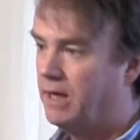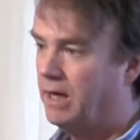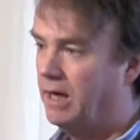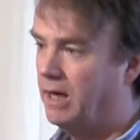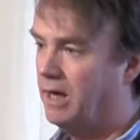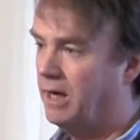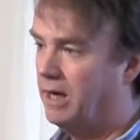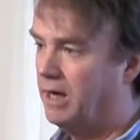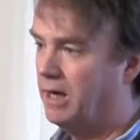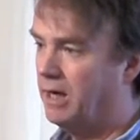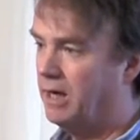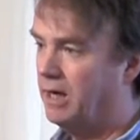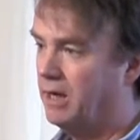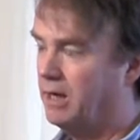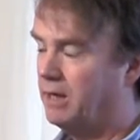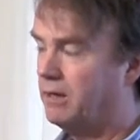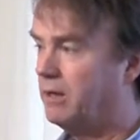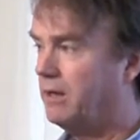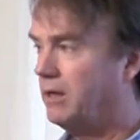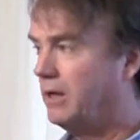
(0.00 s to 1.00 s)

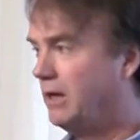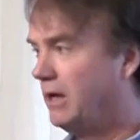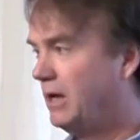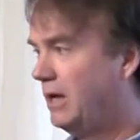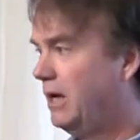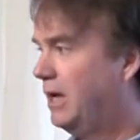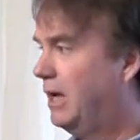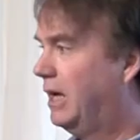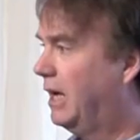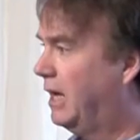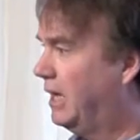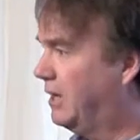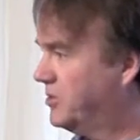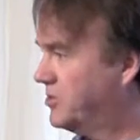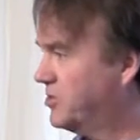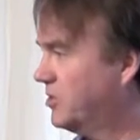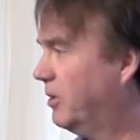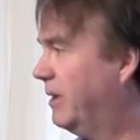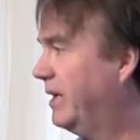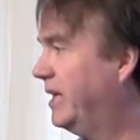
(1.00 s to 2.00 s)
Uh,
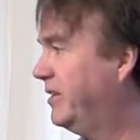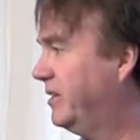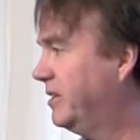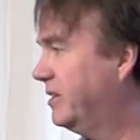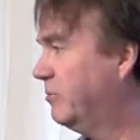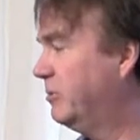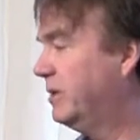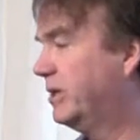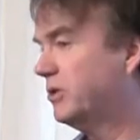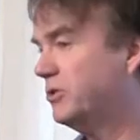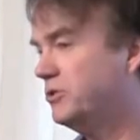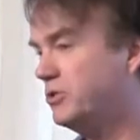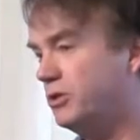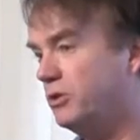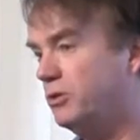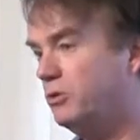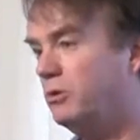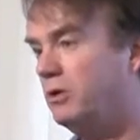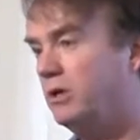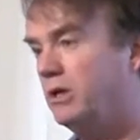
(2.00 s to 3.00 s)
and so anything that we could
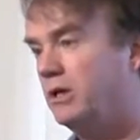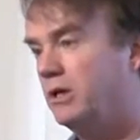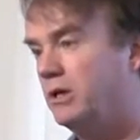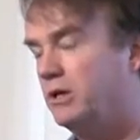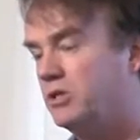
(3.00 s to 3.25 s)
do